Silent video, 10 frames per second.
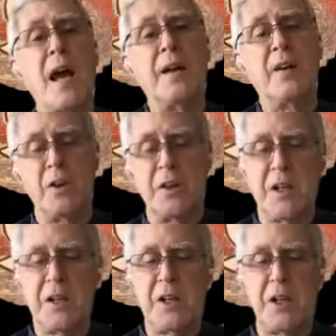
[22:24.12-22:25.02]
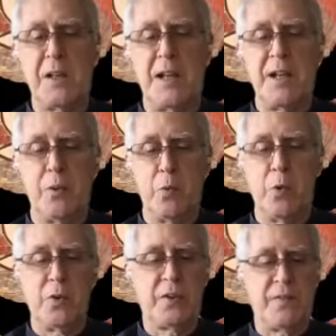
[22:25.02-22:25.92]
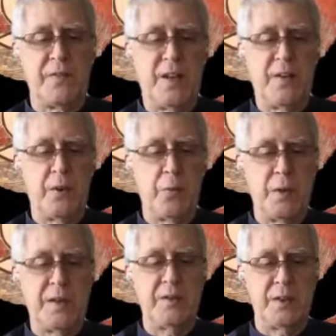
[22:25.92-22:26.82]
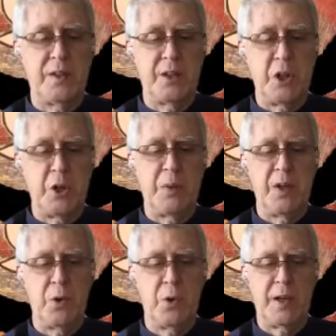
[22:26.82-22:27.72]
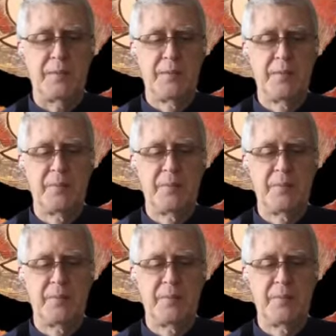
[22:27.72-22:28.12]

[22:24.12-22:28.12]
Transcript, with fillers: and articulating the roles of faith and reason in human knowing.